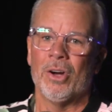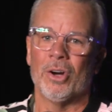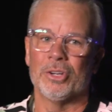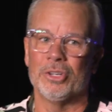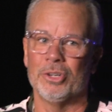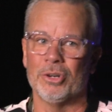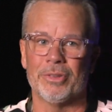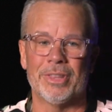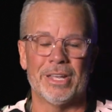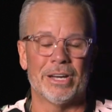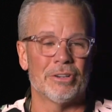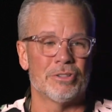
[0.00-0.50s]

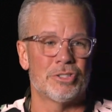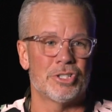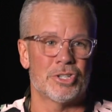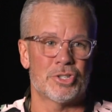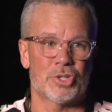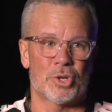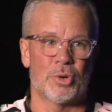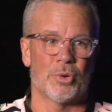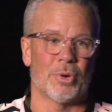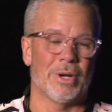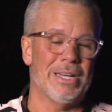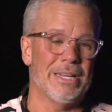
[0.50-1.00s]
or you're there
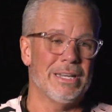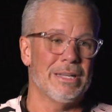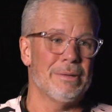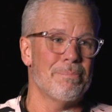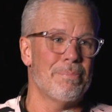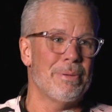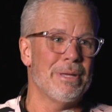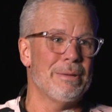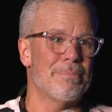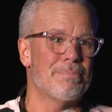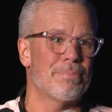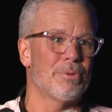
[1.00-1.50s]
just
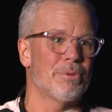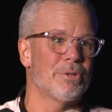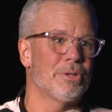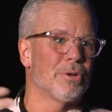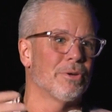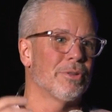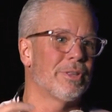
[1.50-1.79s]
greeting people.